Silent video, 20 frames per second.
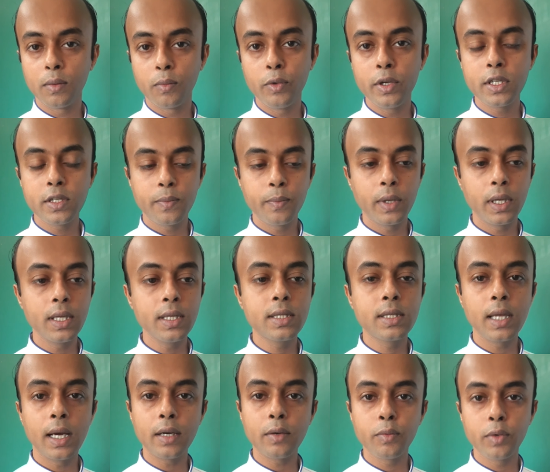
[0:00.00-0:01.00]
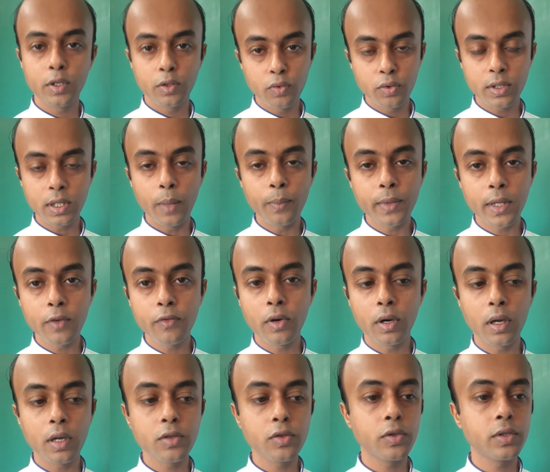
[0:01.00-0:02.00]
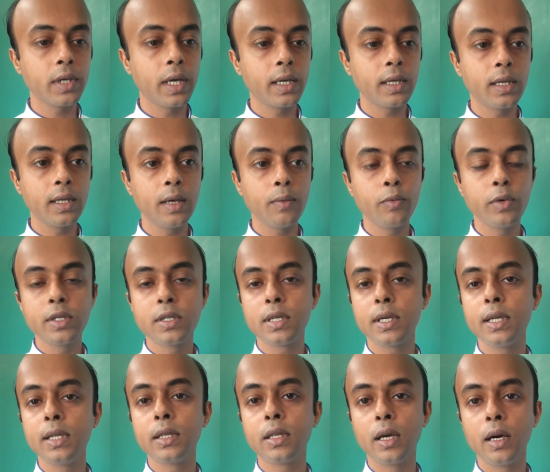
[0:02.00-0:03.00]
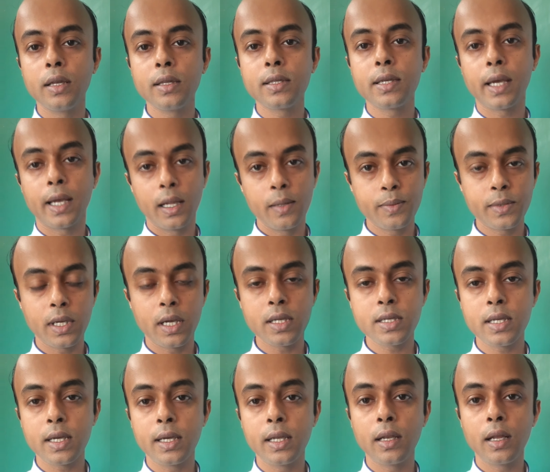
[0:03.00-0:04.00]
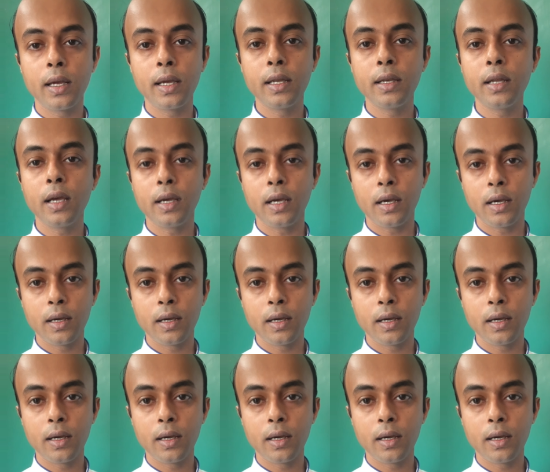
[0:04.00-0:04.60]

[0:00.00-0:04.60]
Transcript: which means that we do something for our society, which in turn helps us in